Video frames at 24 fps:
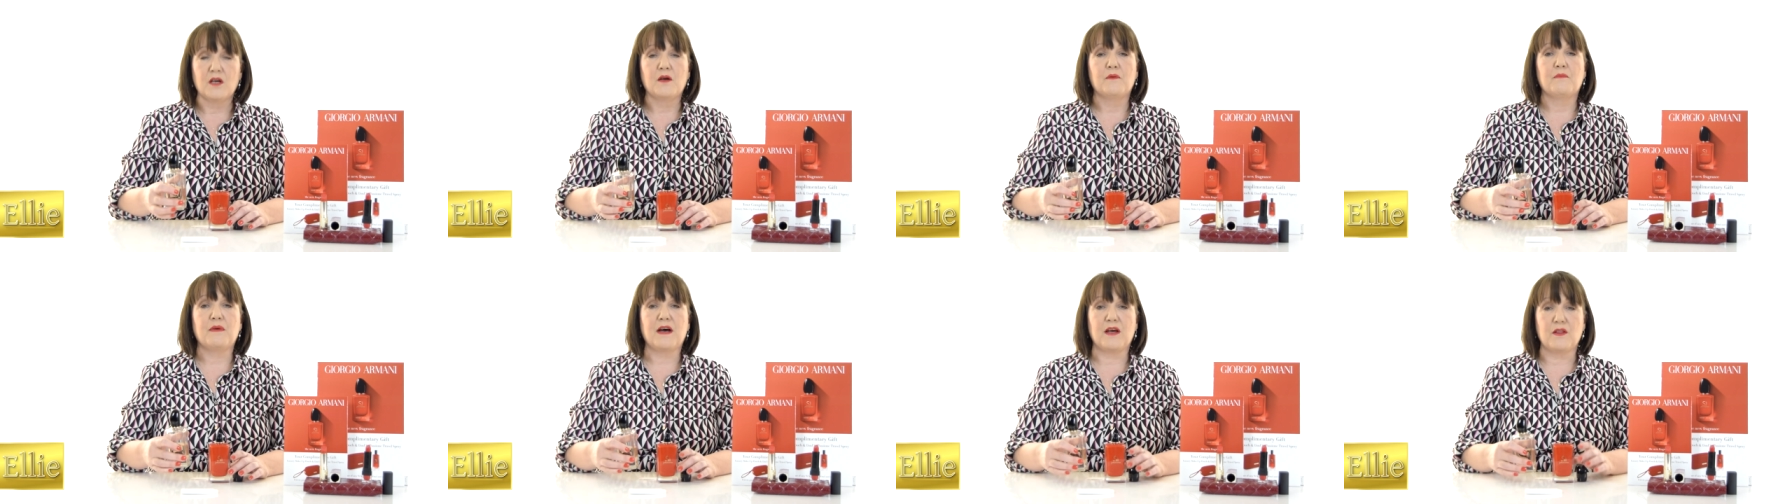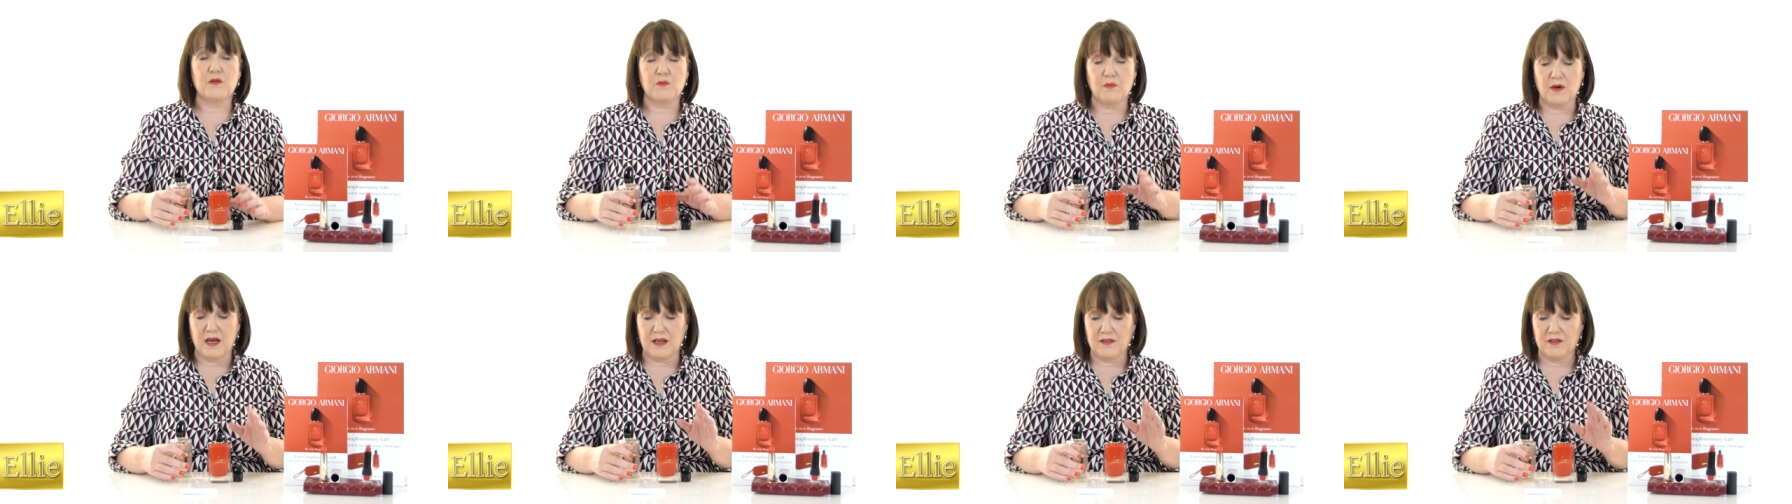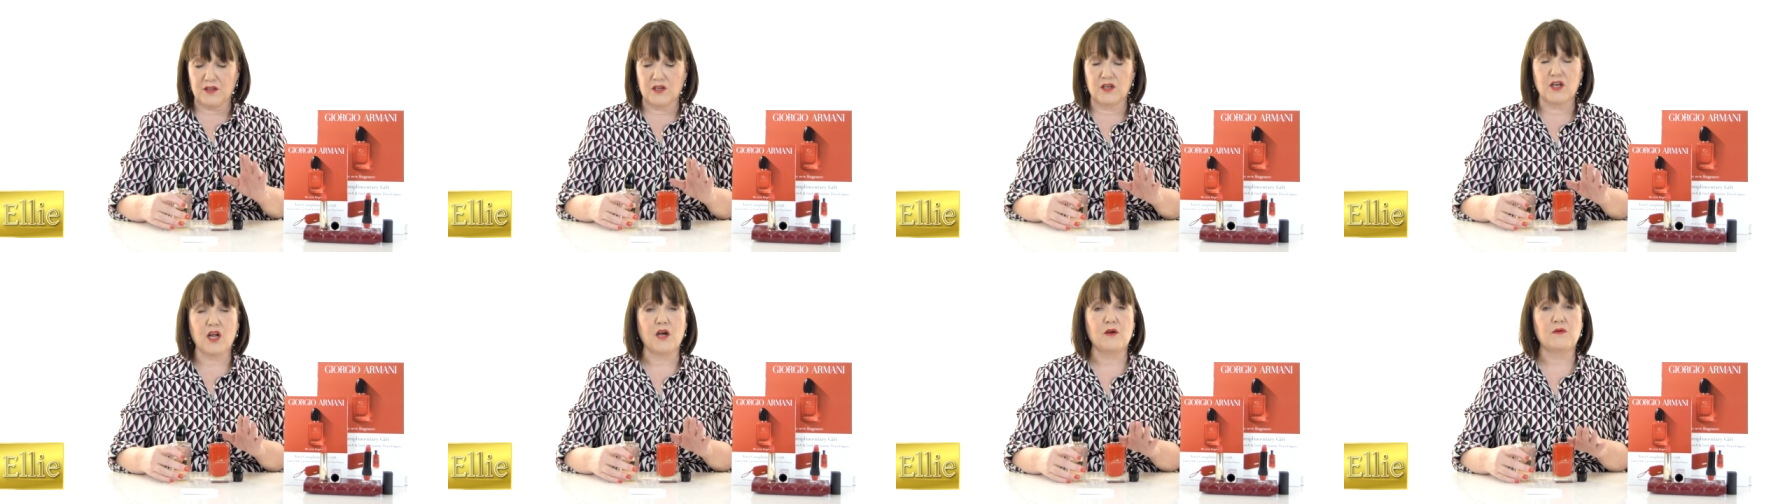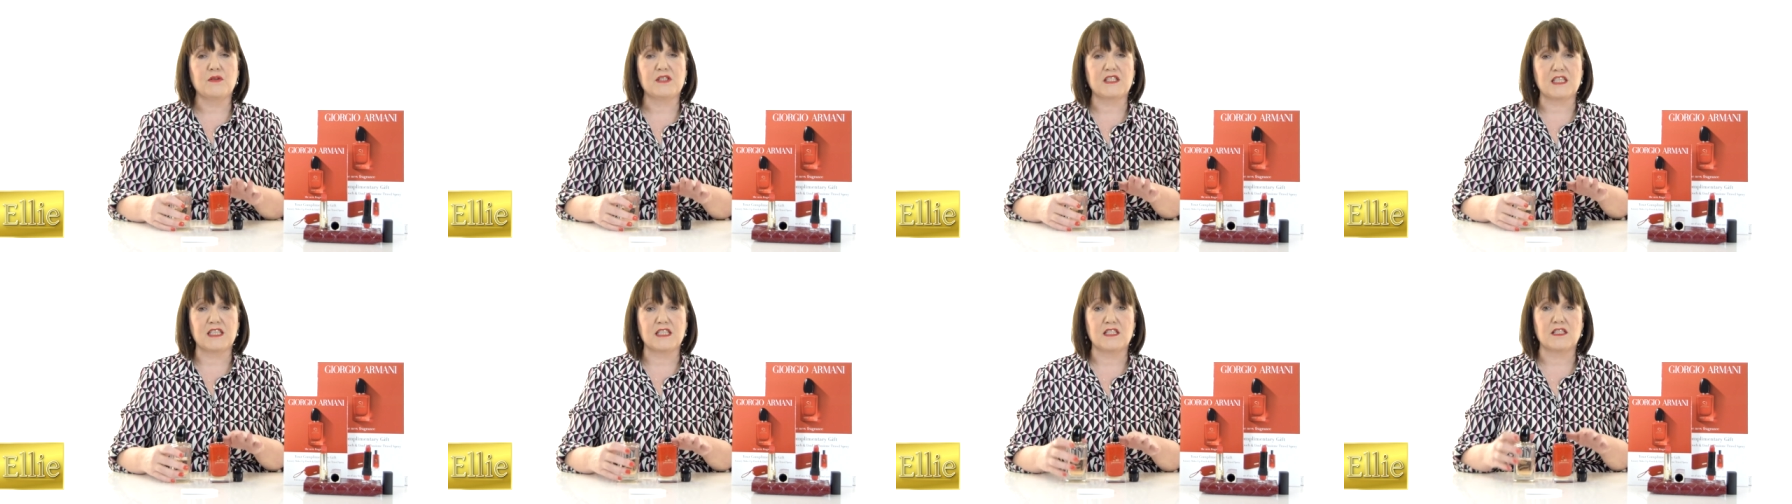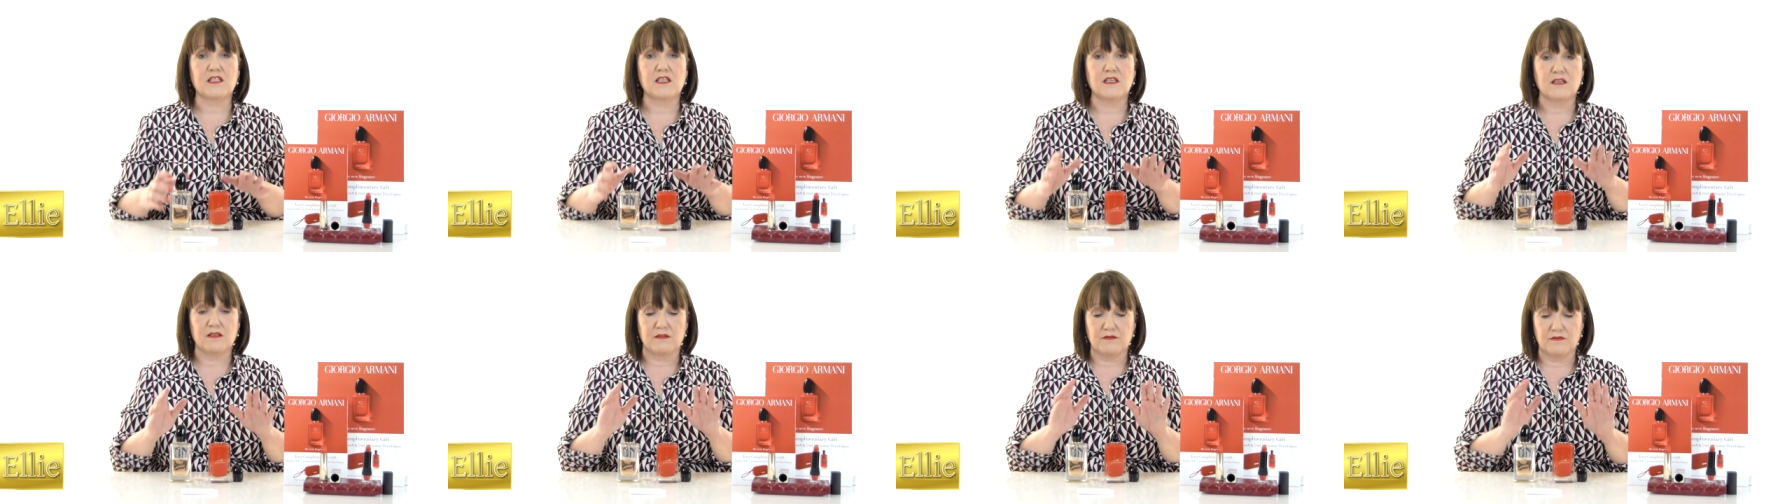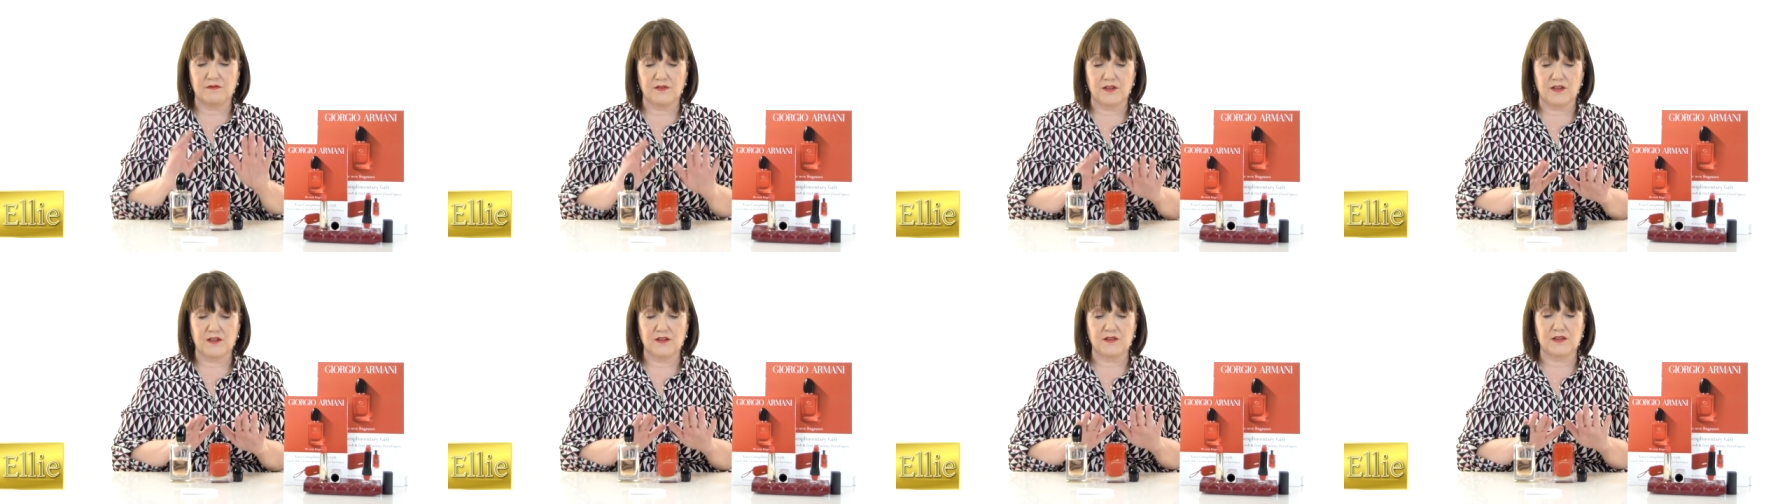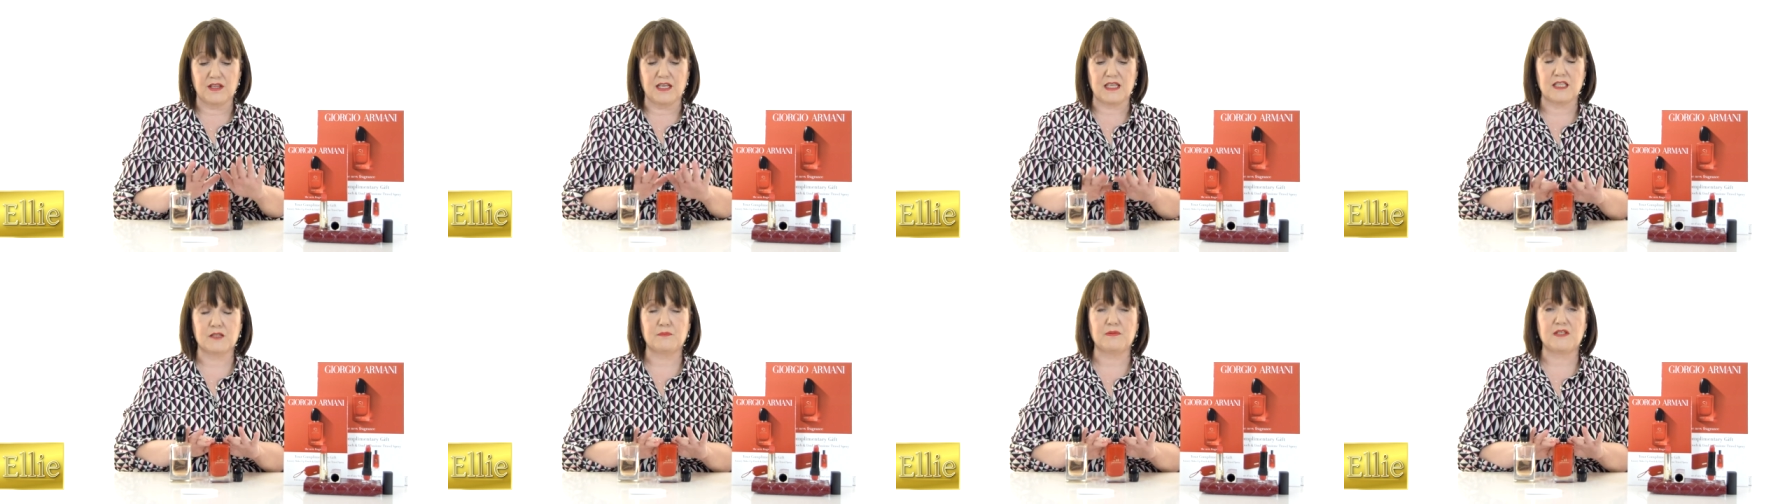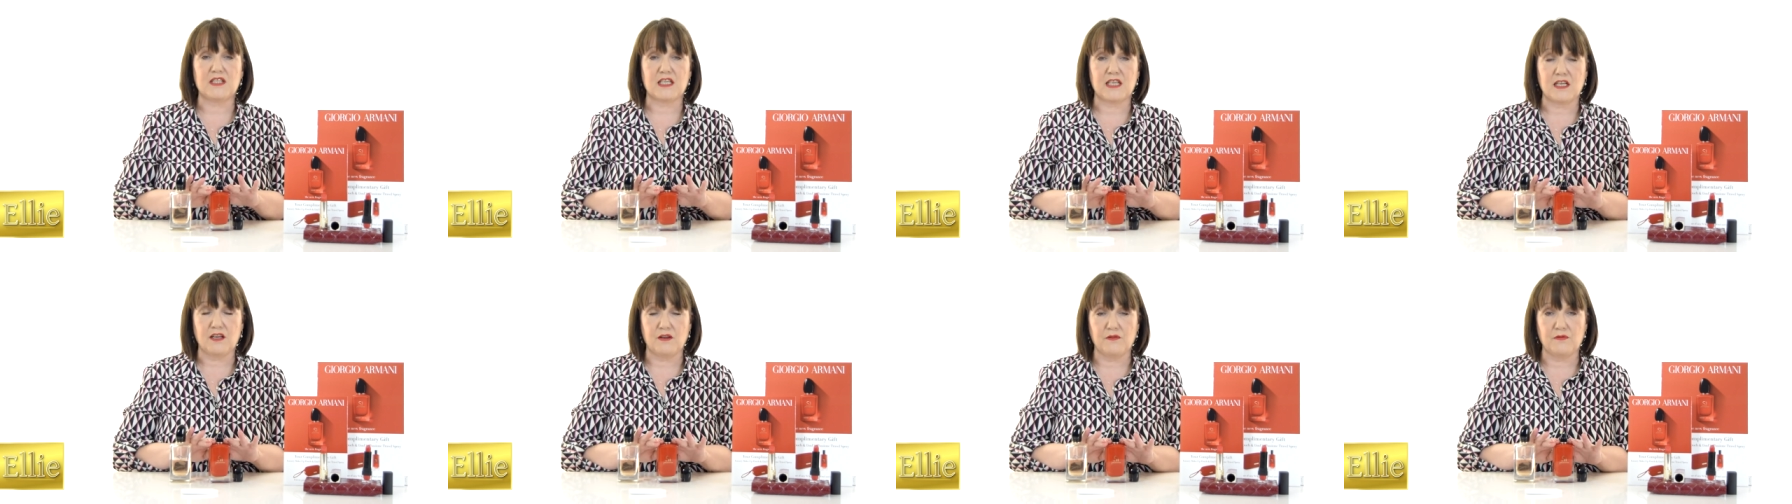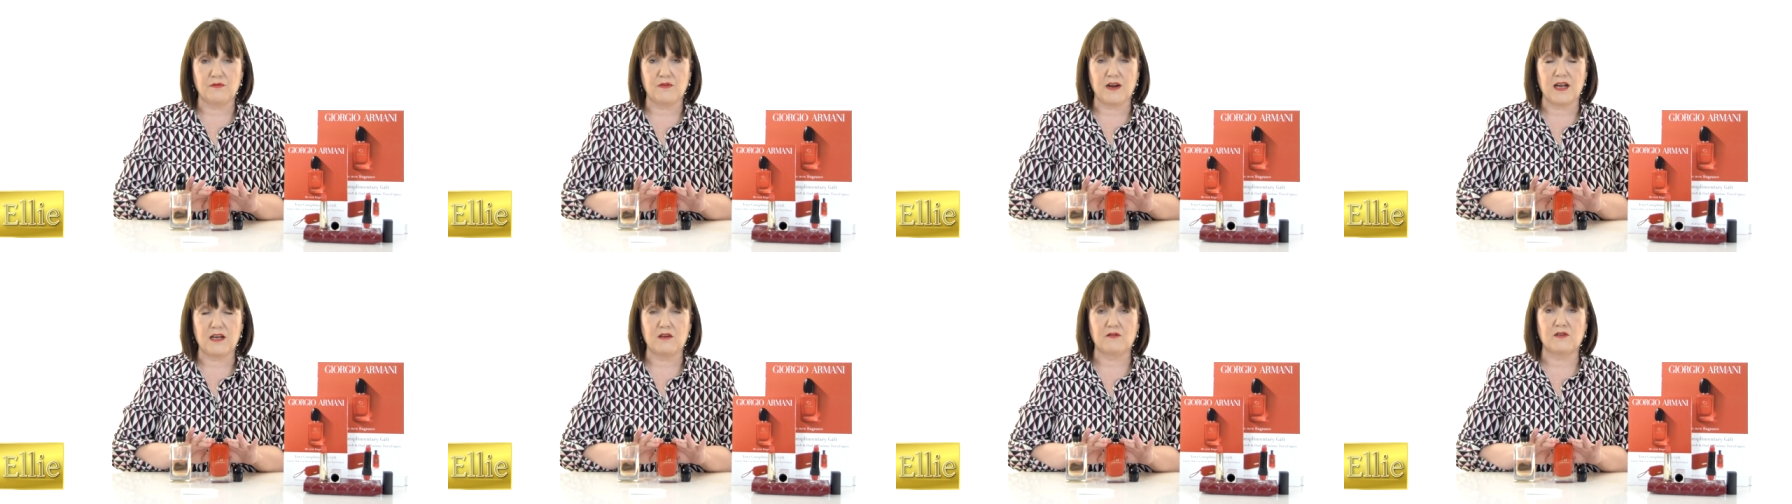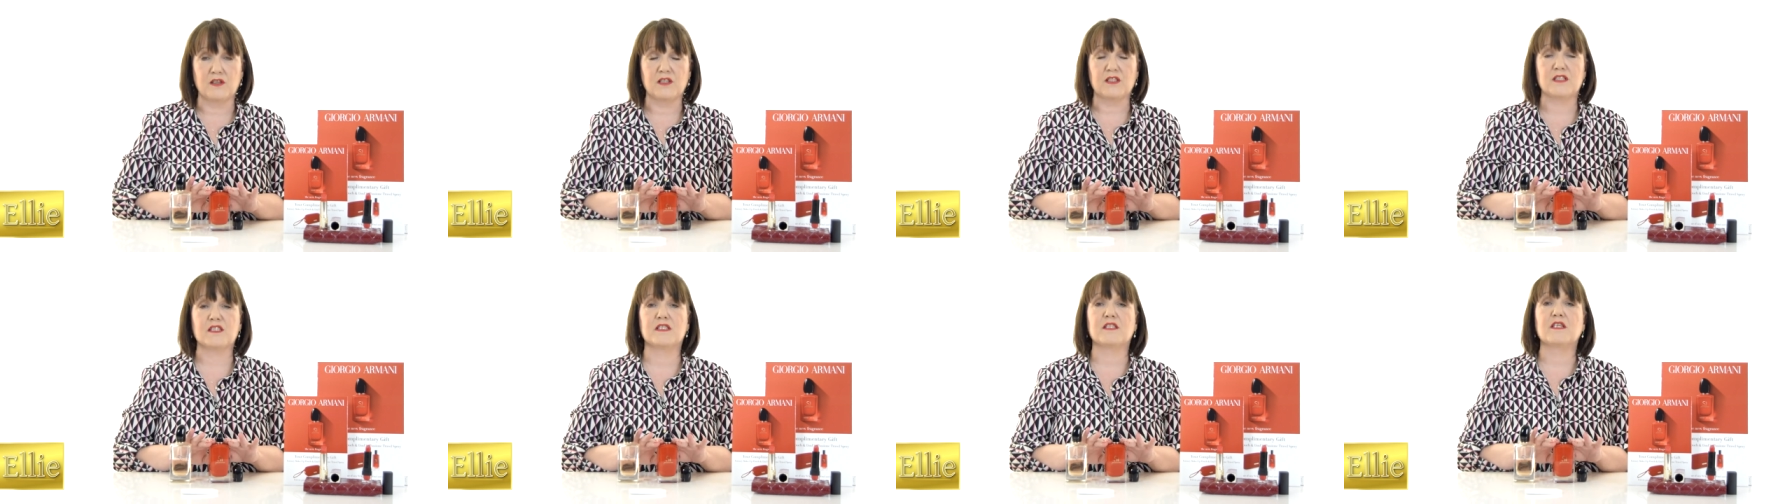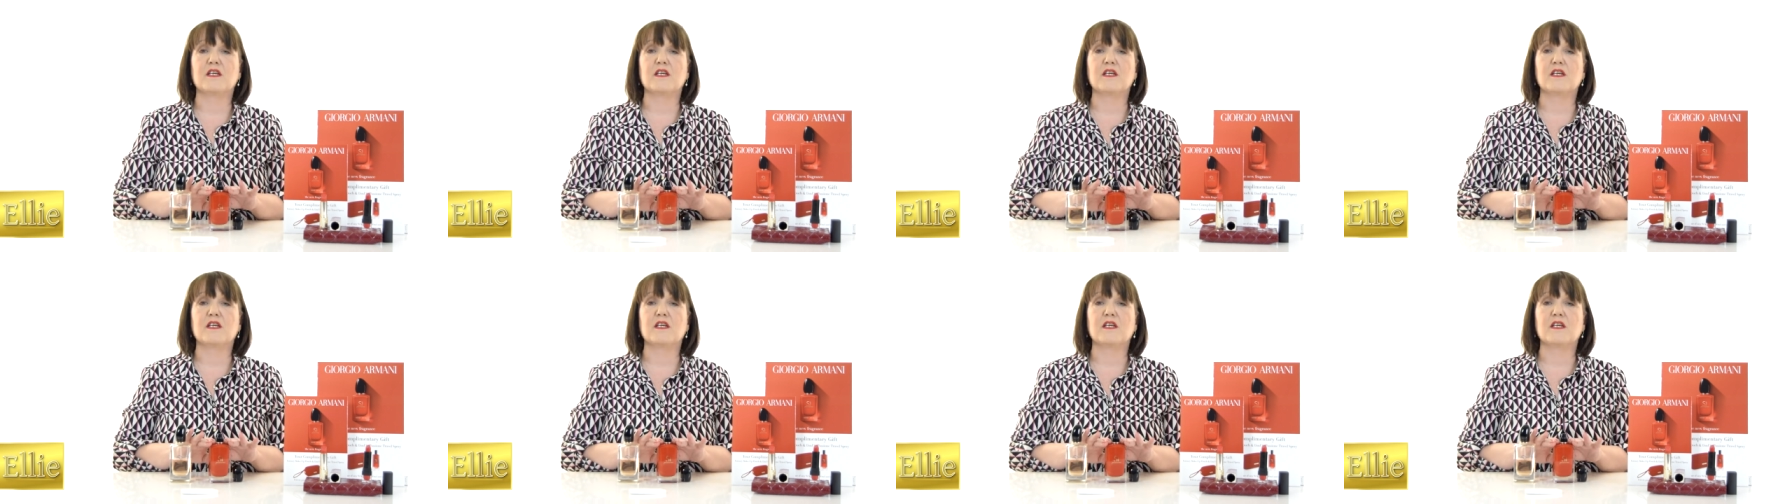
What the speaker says: By the way, the noses for these particular fragrance